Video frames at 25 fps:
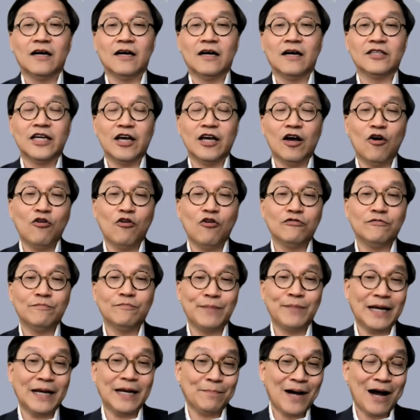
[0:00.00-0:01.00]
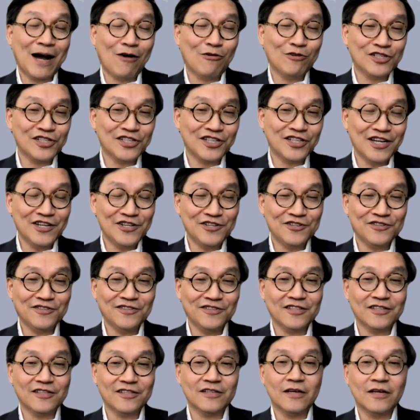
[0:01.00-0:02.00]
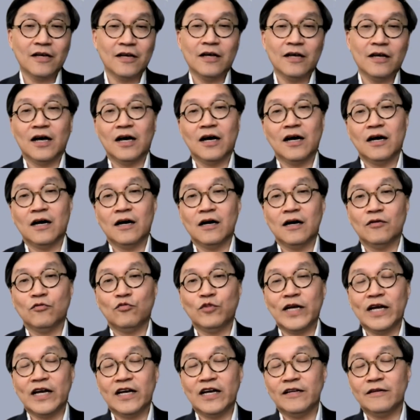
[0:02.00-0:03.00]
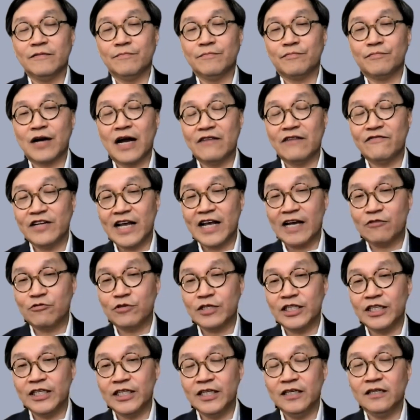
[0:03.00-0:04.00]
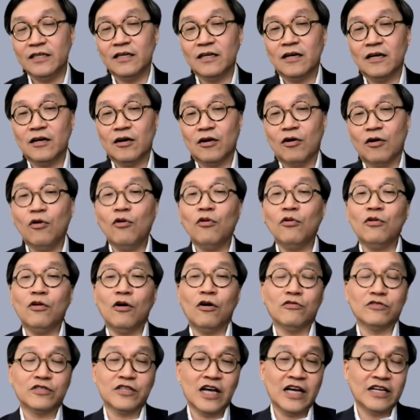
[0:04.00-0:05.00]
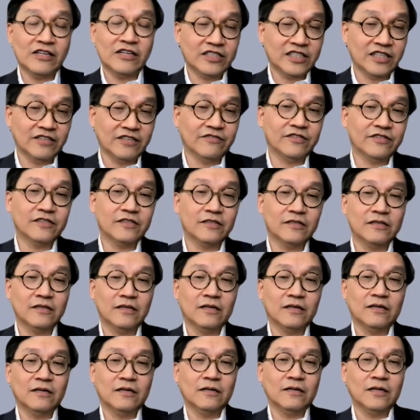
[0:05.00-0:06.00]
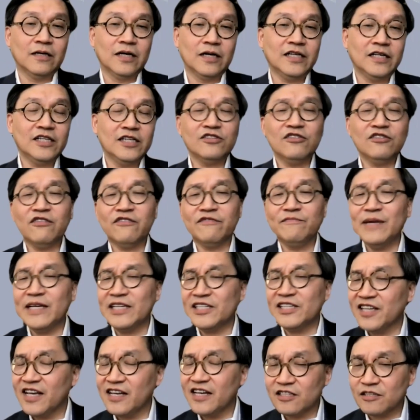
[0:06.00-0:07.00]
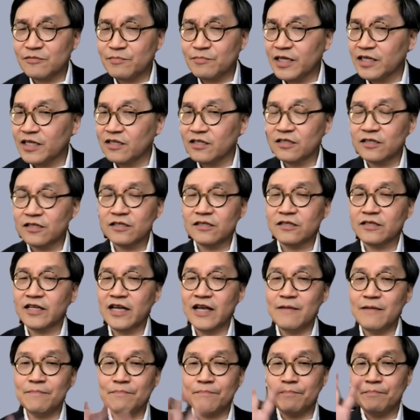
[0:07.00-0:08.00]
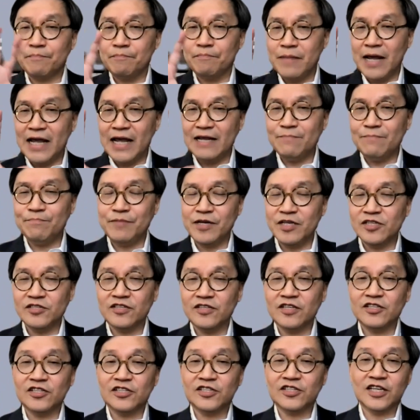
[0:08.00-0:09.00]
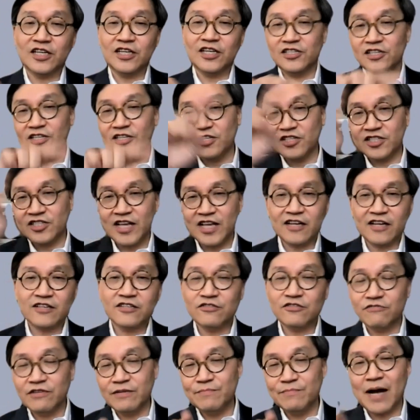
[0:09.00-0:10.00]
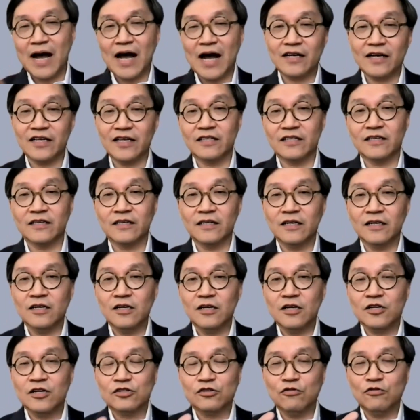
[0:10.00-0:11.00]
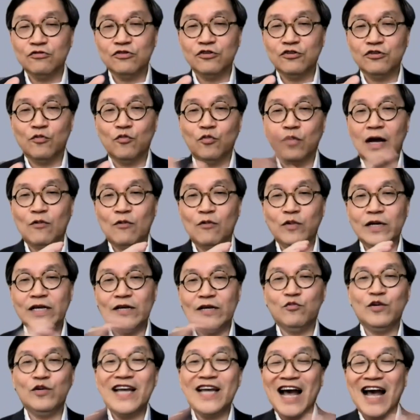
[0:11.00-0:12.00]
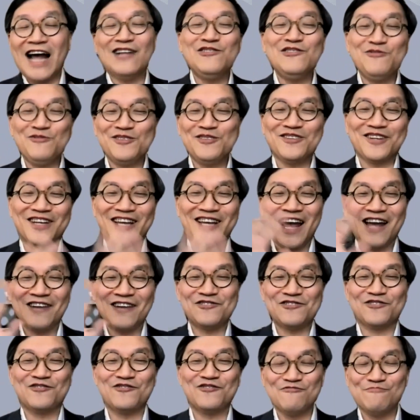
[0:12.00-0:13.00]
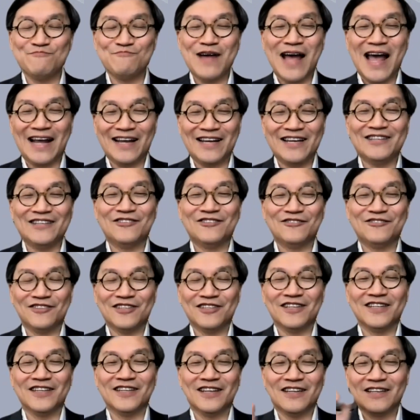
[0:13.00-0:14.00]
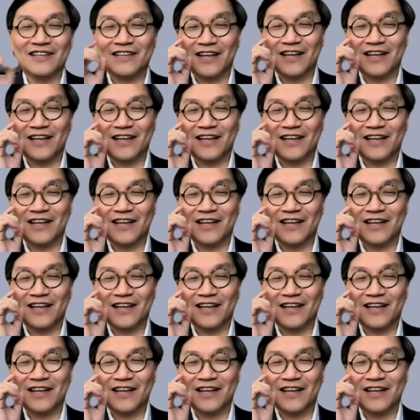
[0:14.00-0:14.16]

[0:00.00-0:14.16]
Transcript: They own big power stations. We are in private equity, or alternatives. And it sort of makes sense because their main business is in secondary market. So we can't use the cash to go back into the